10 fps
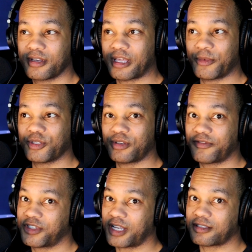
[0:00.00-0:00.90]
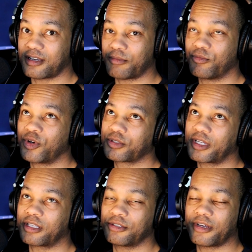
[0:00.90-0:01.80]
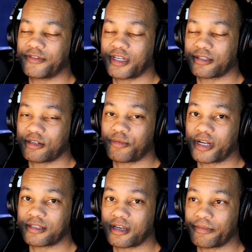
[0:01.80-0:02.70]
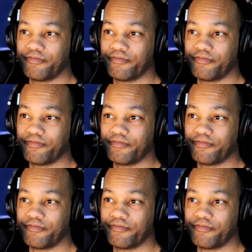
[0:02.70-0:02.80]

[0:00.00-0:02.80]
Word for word: That means you have jet time. Most likely, you have jet turbine time.